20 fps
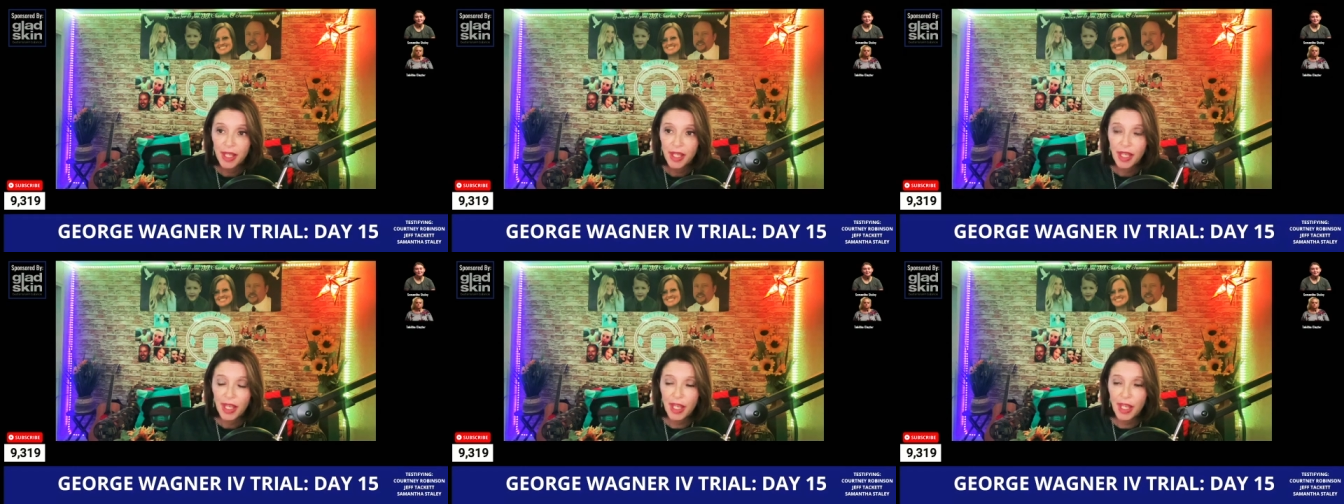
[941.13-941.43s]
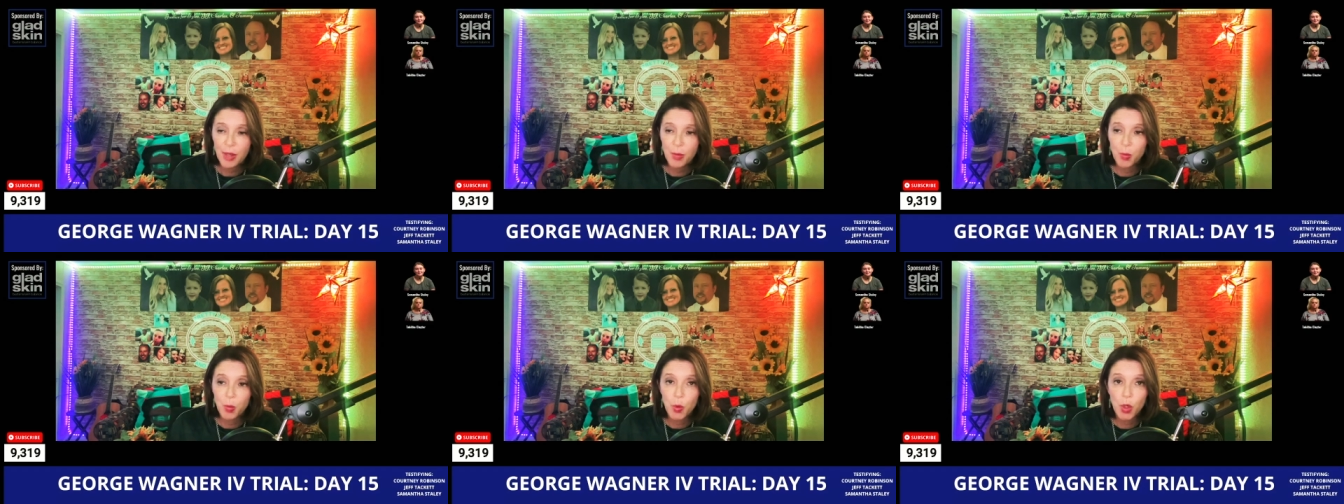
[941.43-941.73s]

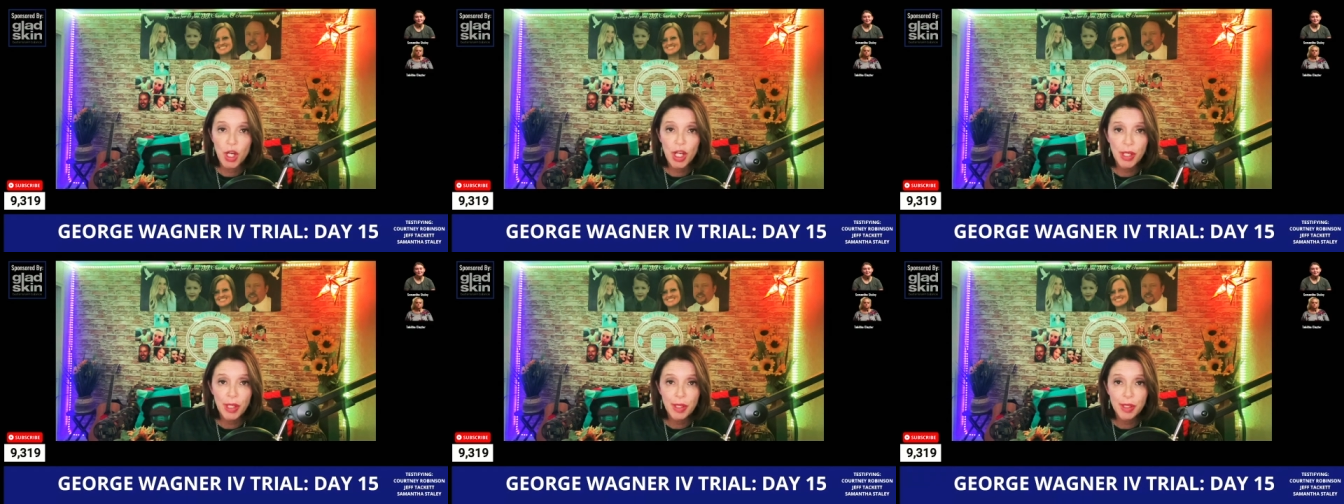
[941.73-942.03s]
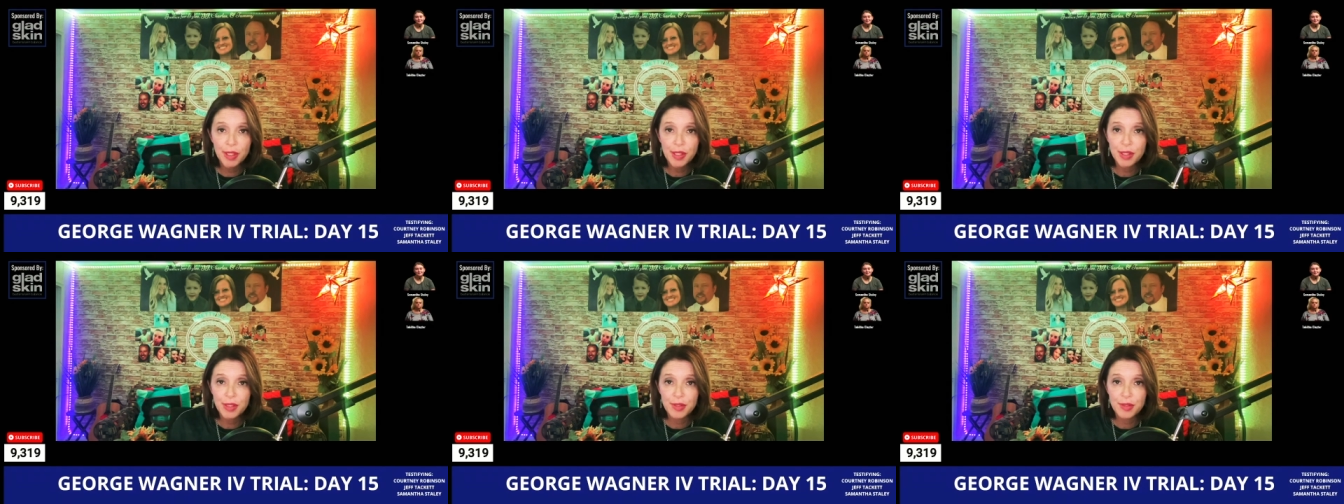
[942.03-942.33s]
and one
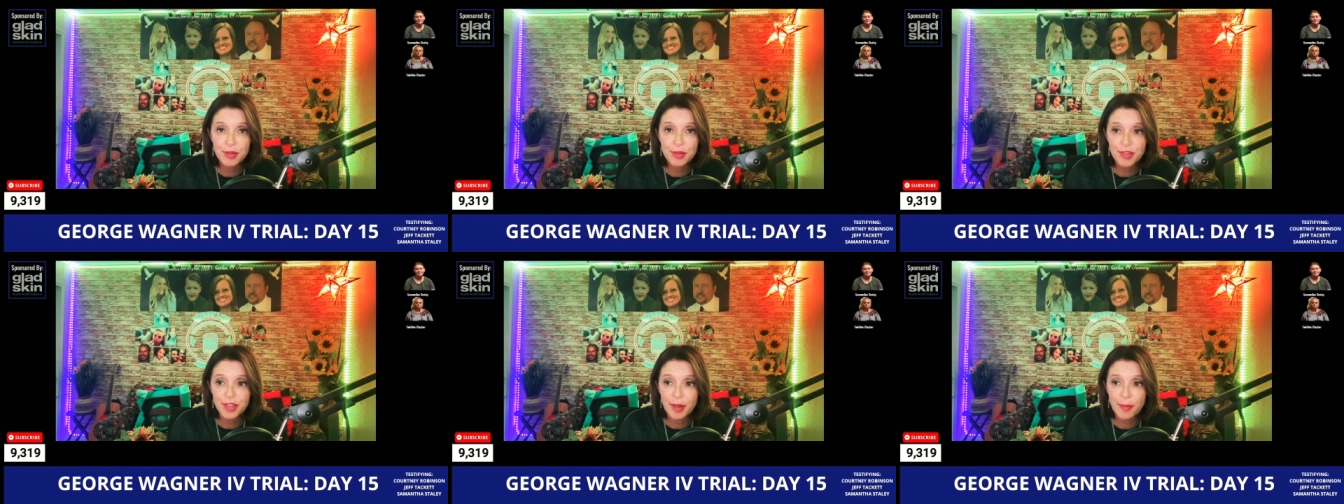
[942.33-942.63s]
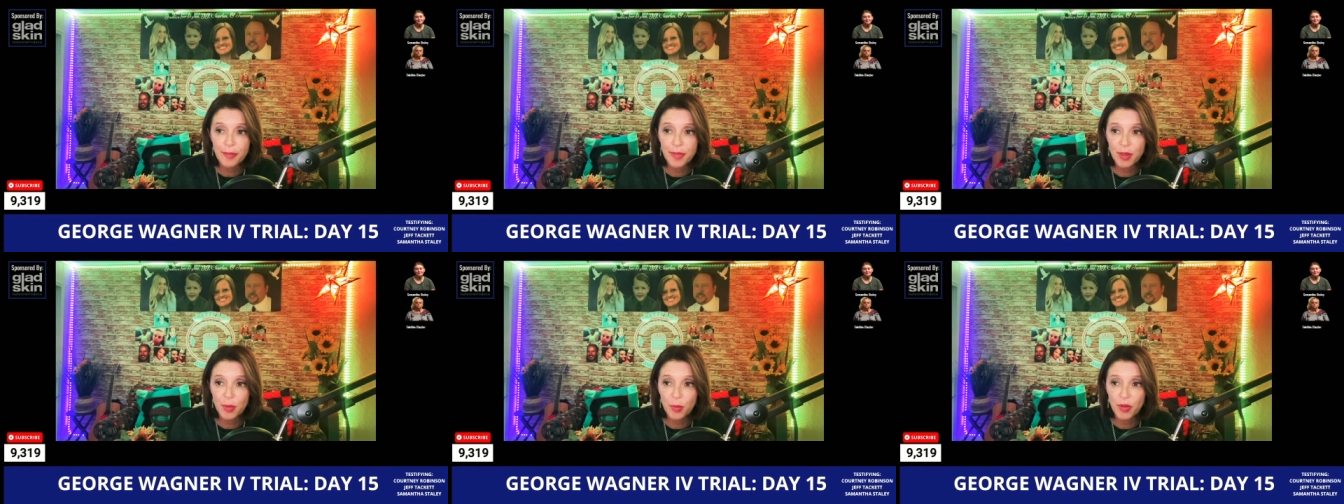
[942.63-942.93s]
couldn't do
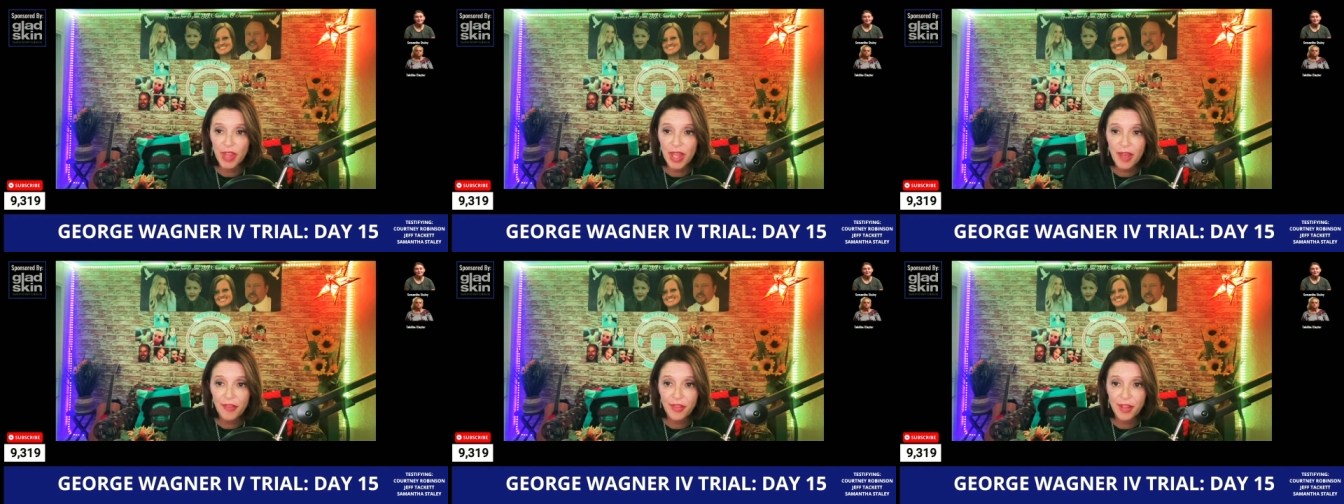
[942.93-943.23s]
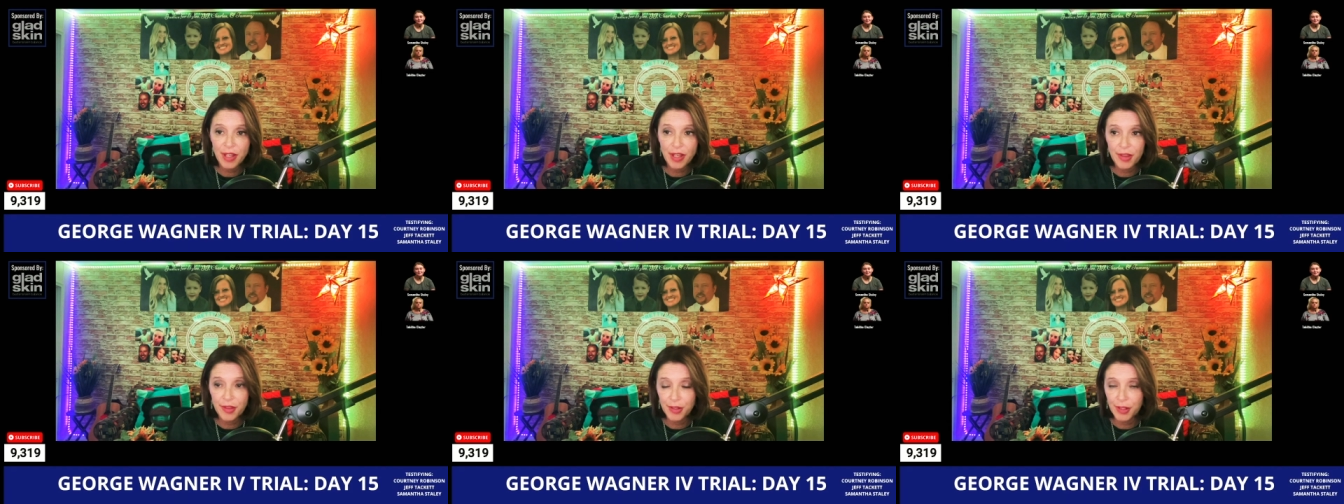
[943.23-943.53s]
something without
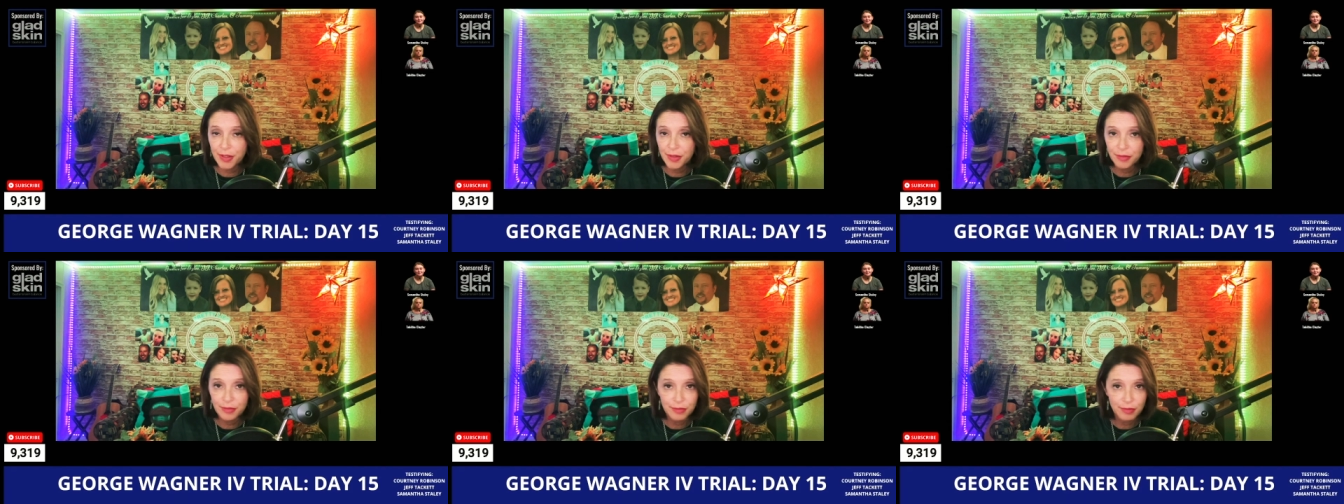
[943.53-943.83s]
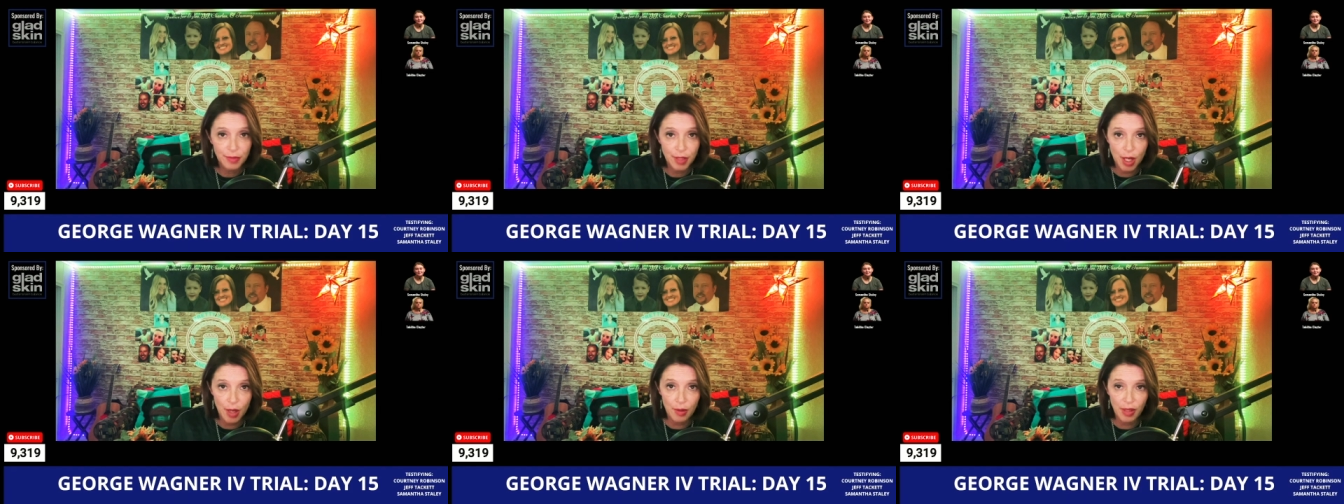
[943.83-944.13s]
the other
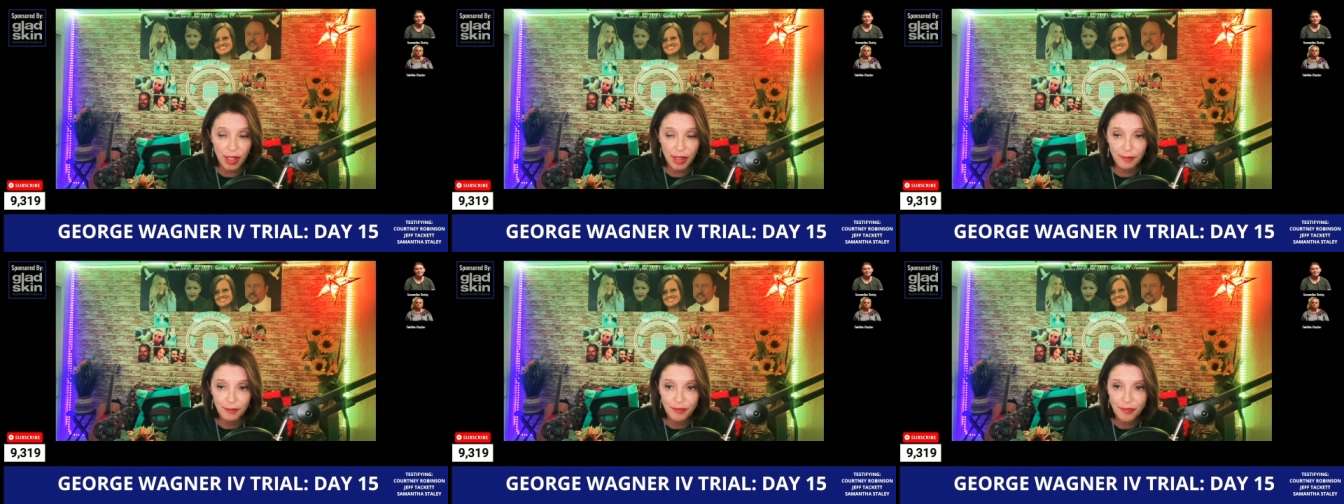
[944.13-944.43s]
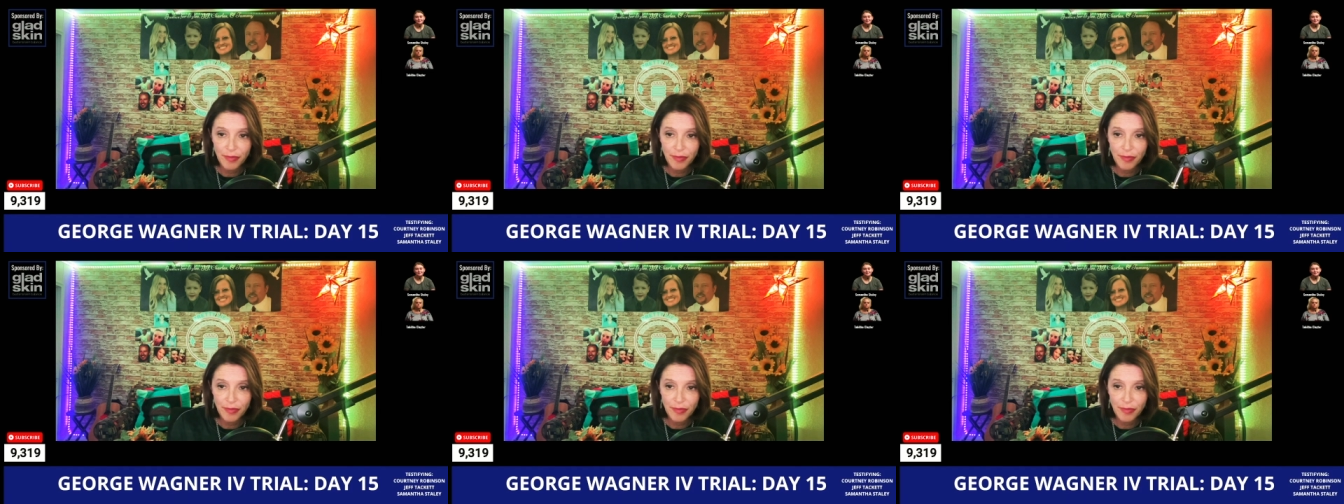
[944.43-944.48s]
knowing.